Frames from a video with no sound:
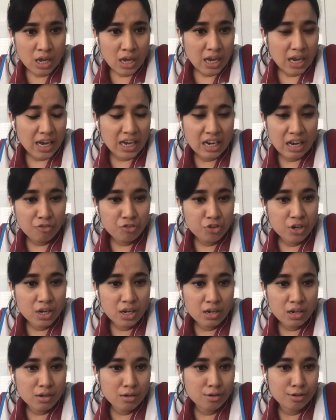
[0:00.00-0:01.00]
And after
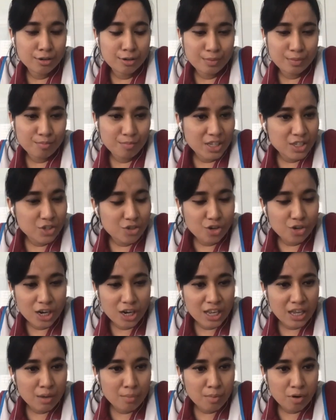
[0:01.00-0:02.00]
that, it's
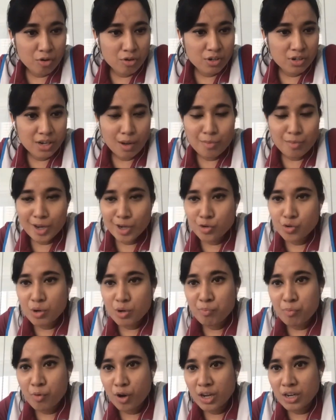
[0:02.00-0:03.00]
really about coming to a
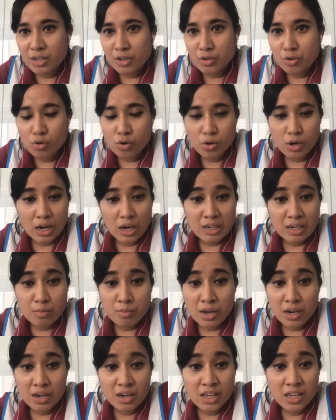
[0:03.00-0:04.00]
point,
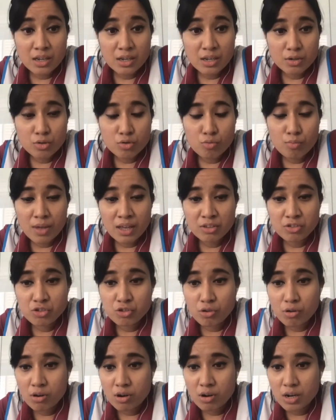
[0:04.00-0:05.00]
ultimately to make
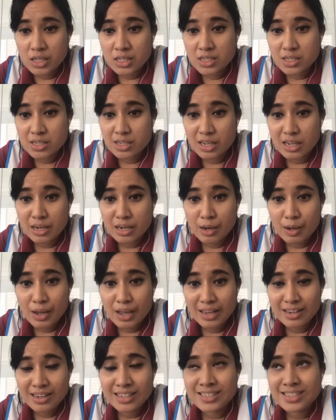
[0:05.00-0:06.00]
sure it's
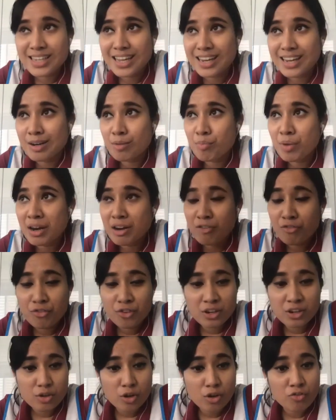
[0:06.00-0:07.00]
at the
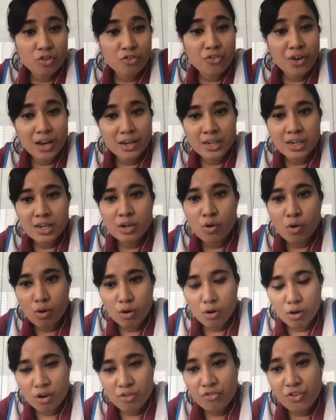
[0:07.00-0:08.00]
benefit of the final goal
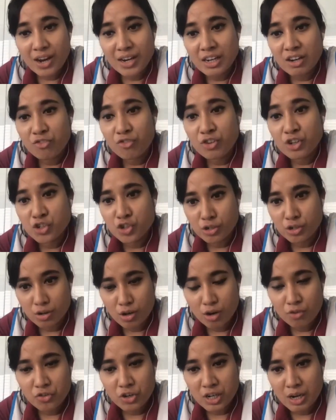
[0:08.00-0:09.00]
or the final vision
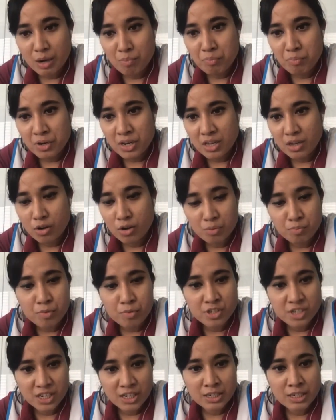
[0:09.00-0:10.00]
of the company or the
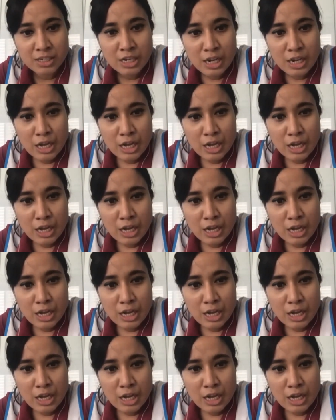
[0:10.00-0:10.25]
project.